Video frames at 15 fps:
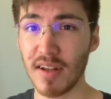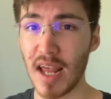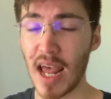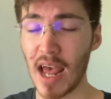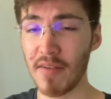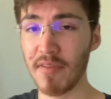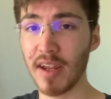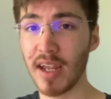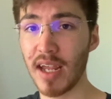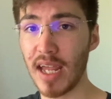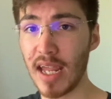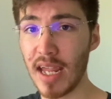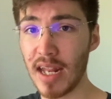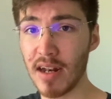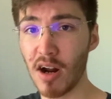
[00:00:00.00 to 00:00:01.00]
having
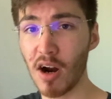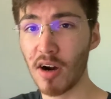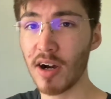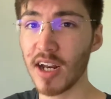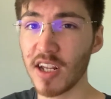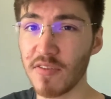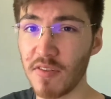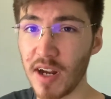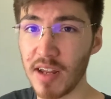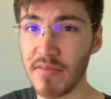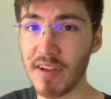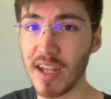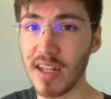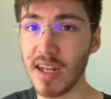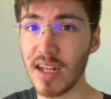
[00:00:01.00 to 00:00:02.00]
an RX
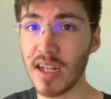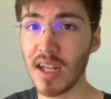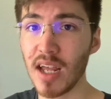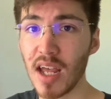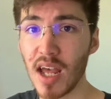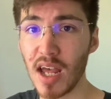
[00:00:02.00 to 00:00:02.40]
580,